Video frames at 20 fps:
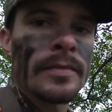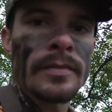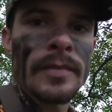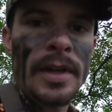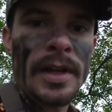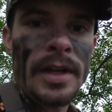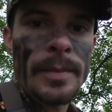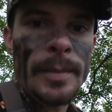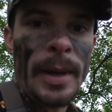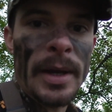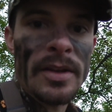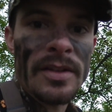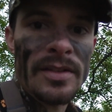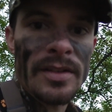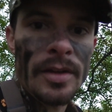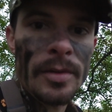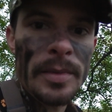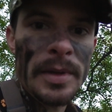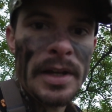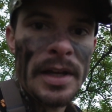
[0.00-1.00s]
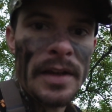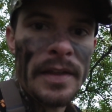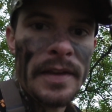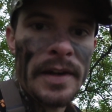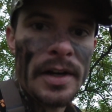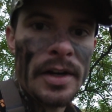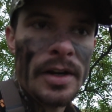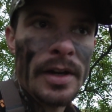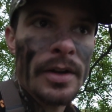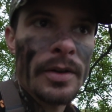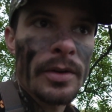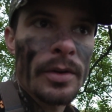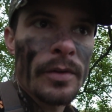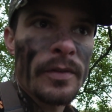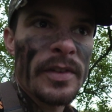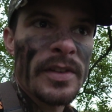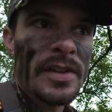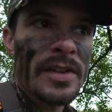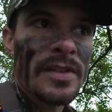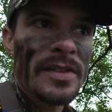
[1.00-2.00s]
But he might still be in there. I don't know
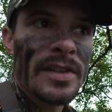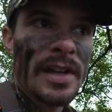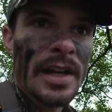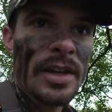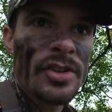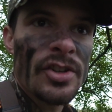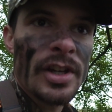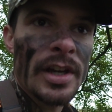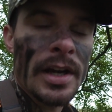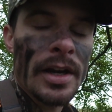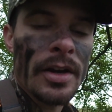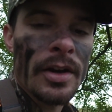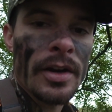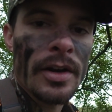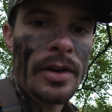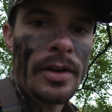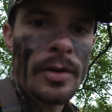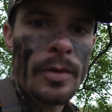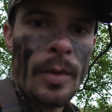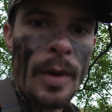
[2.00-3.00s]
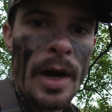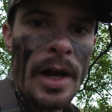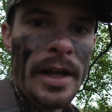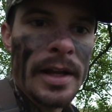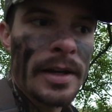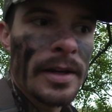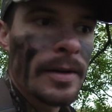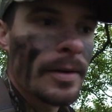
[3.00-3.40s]
if it's a staging area or what.